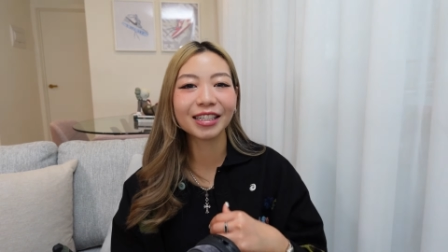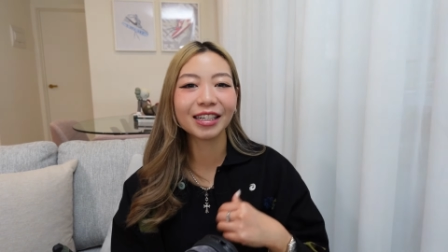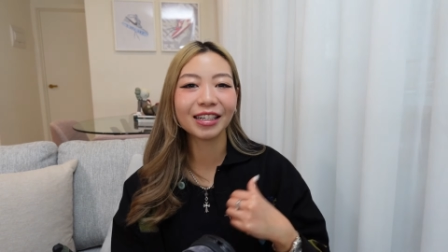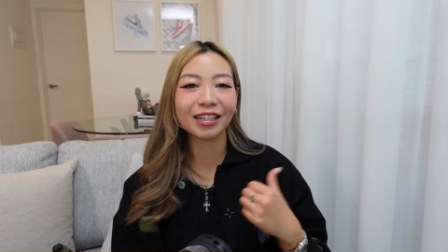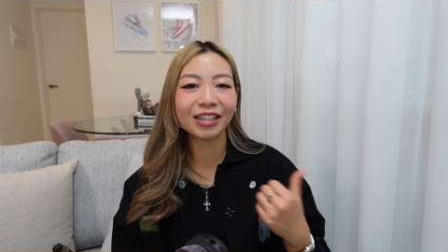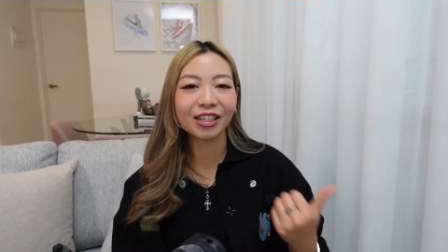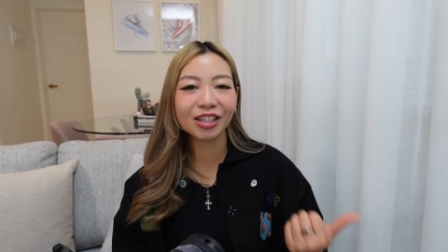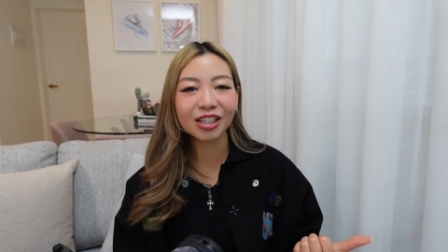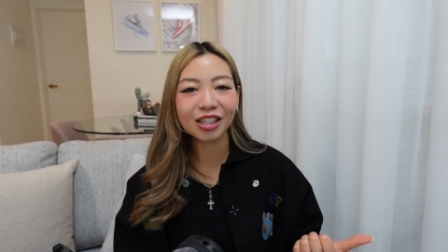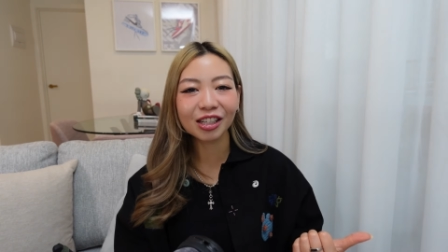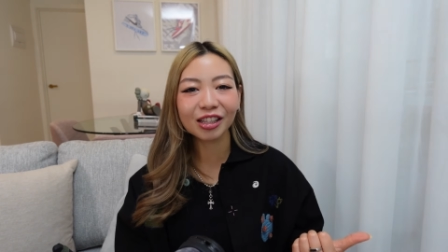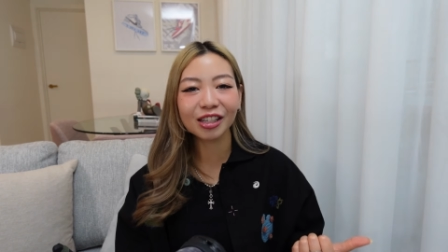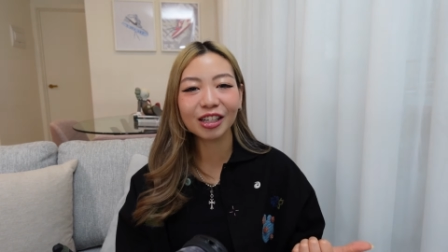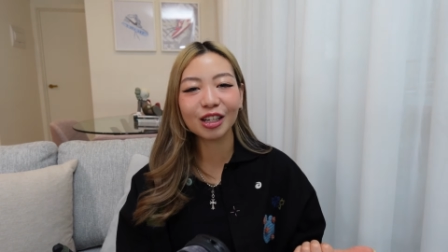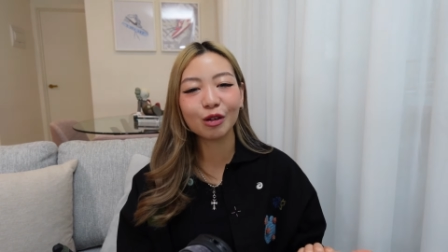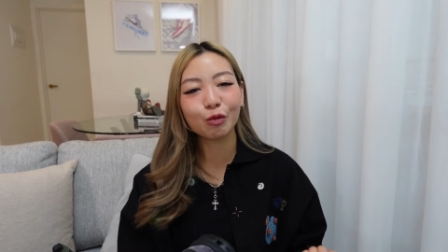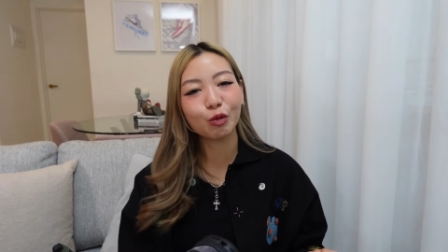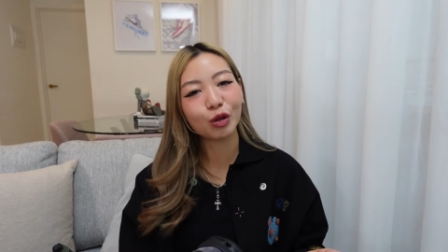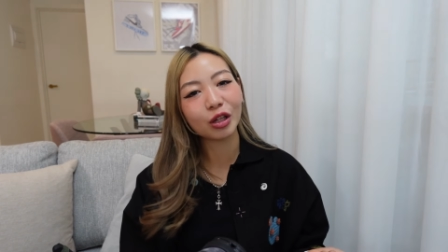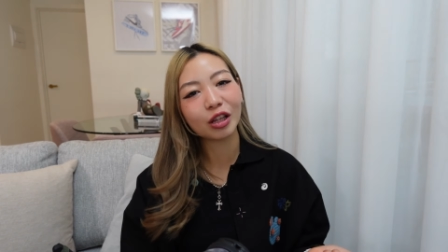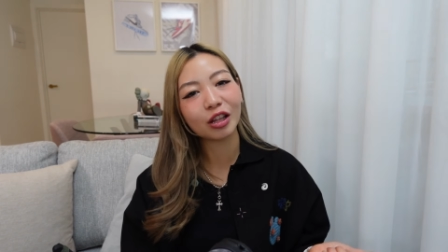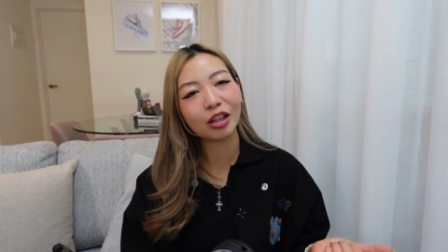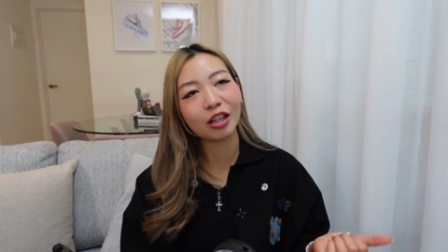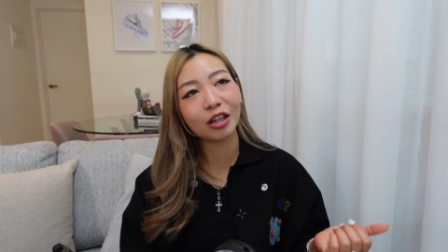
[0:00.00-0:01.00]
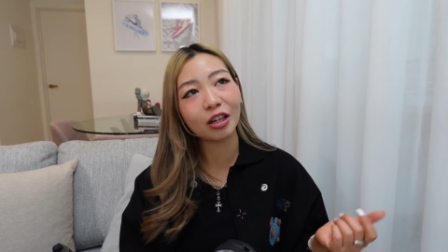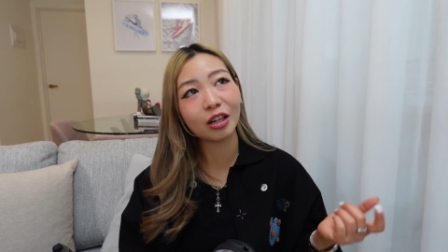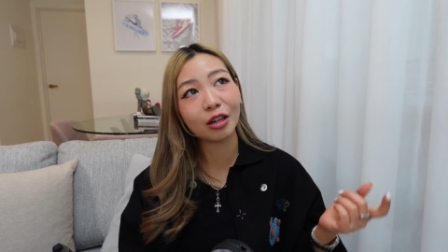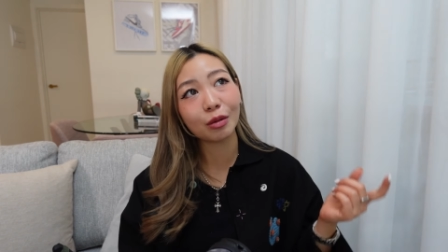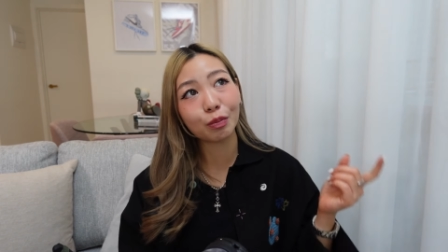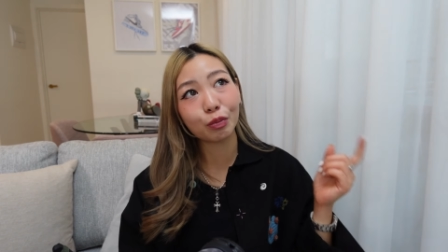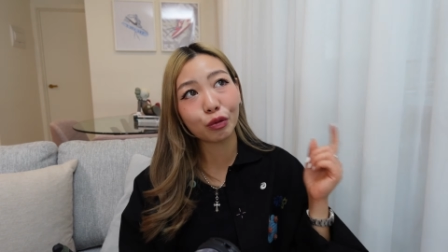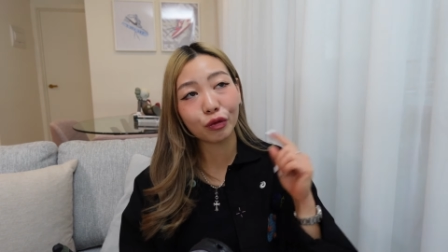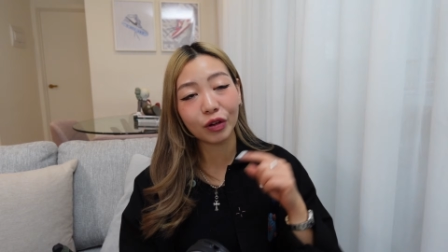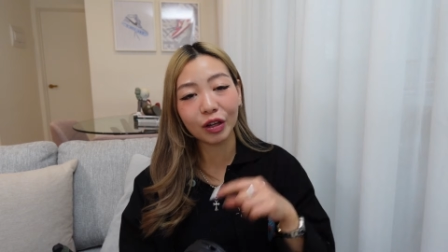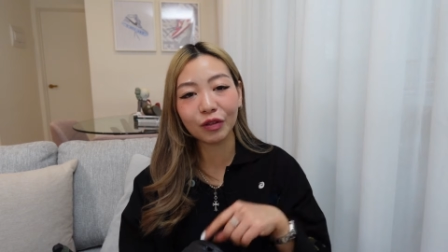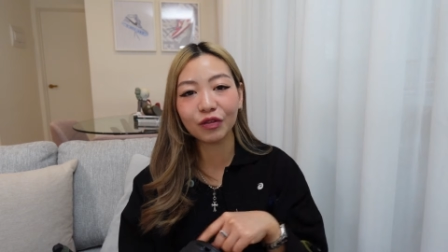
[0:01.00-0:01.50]
initially with the
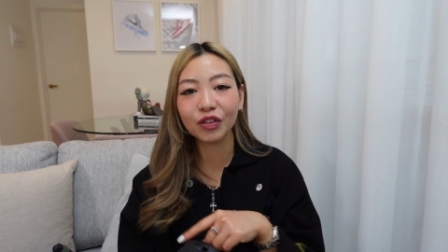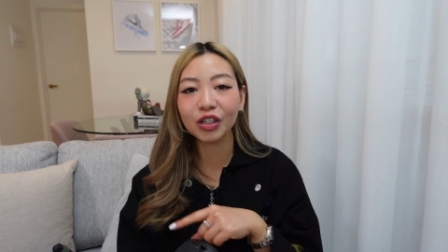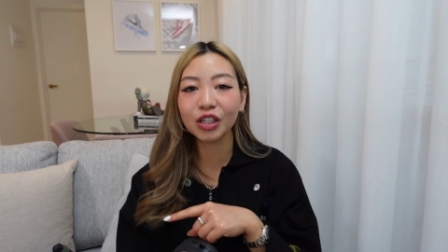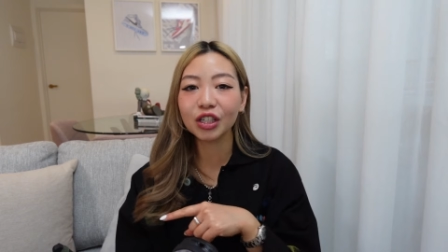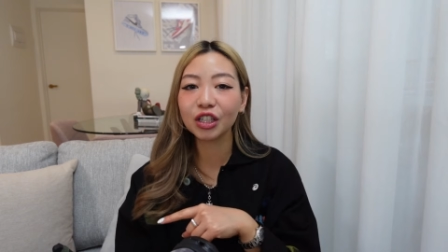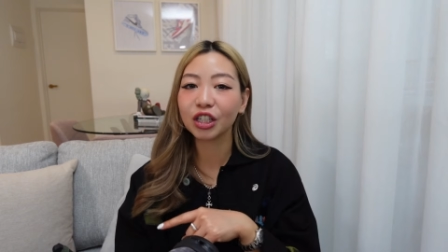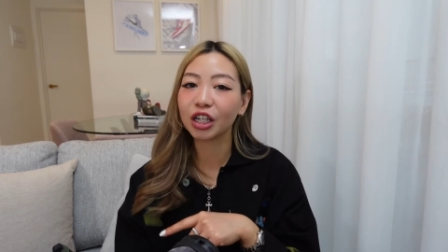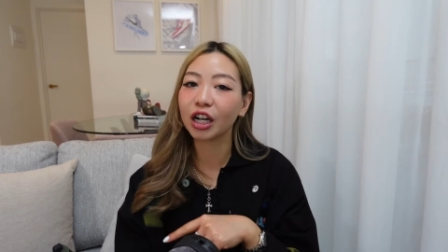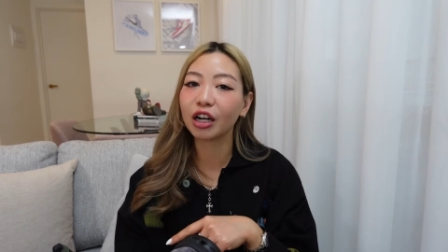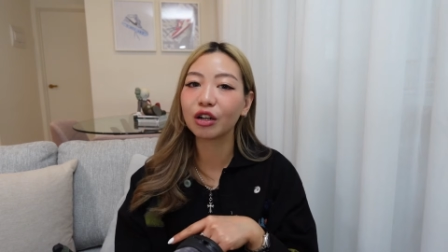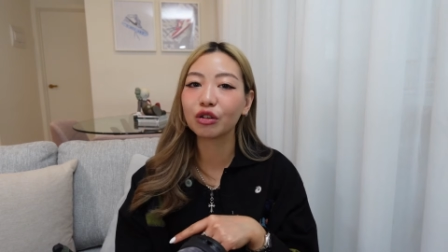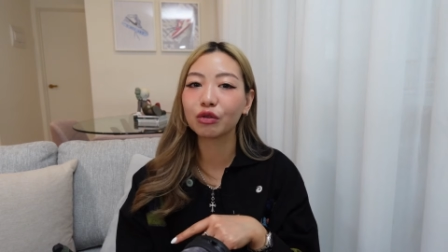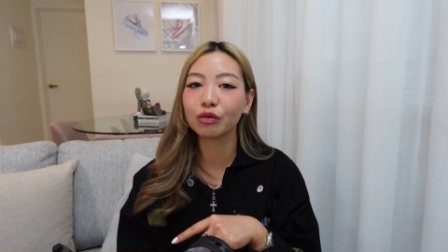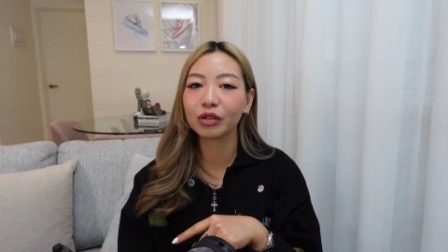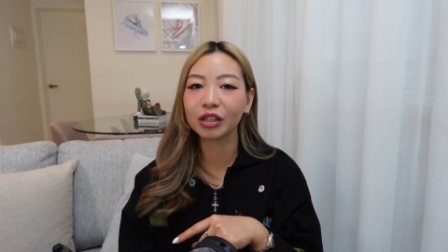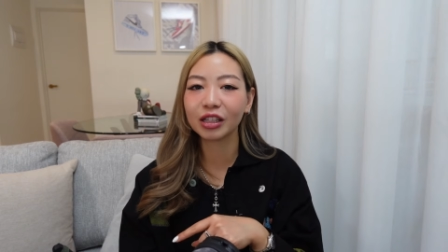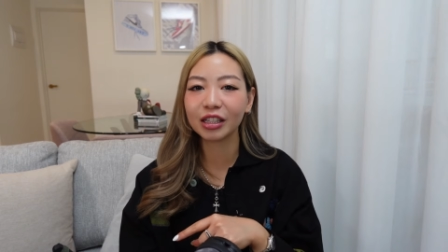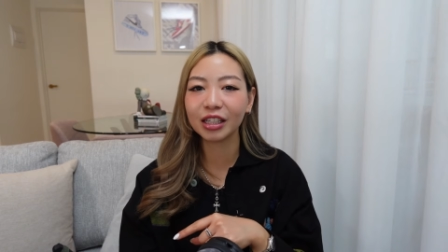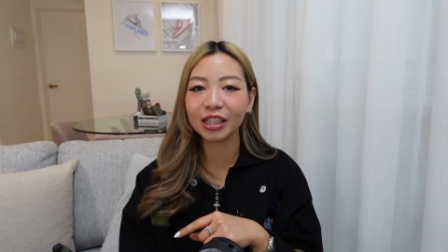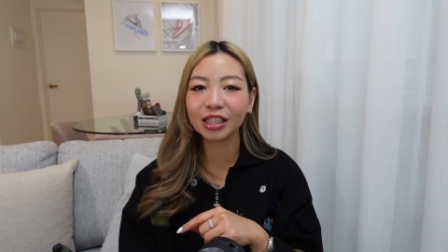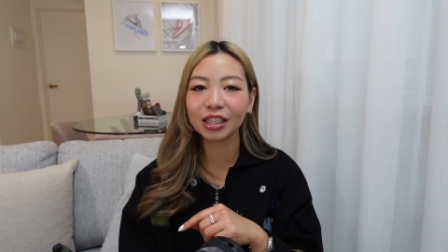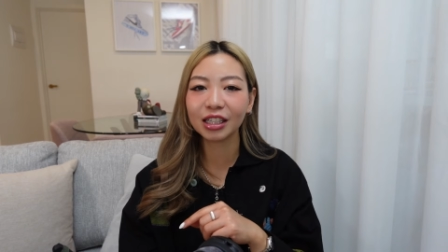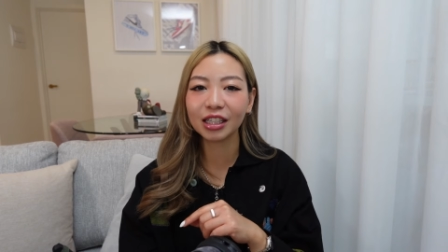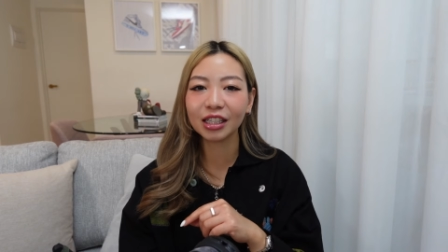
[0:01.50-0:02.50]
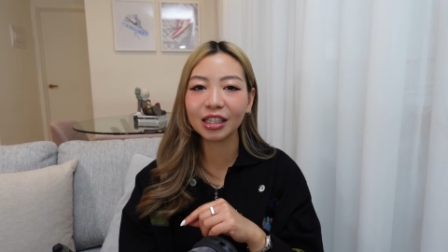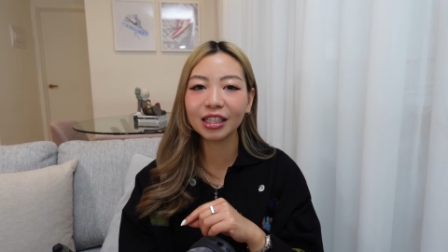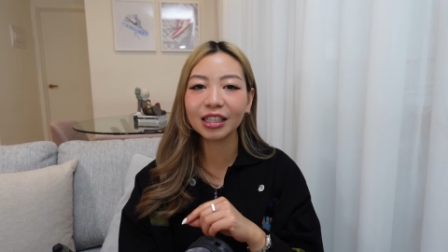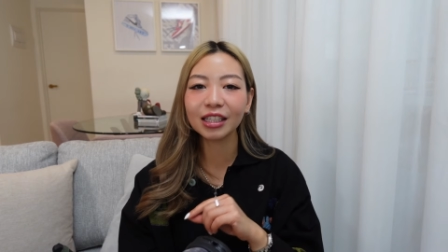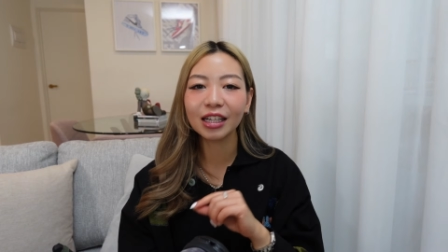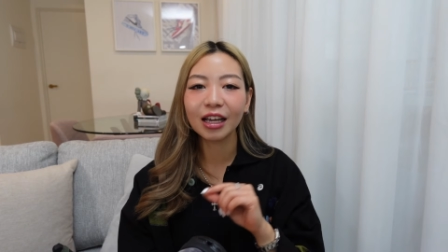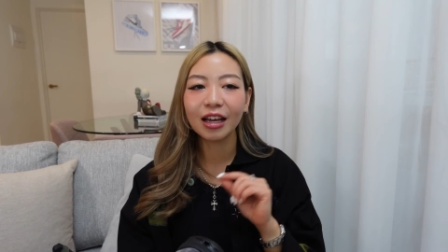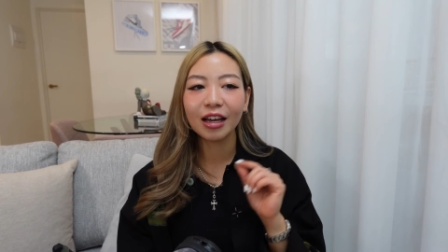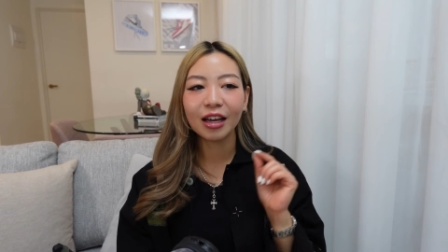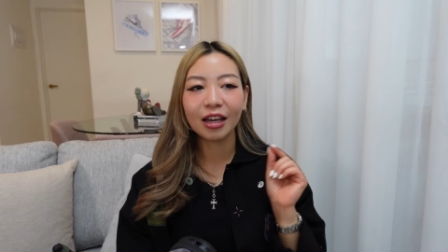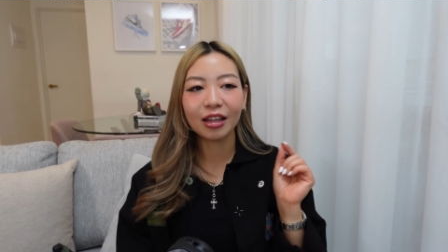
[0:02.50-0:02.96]
previous JJJJound releases,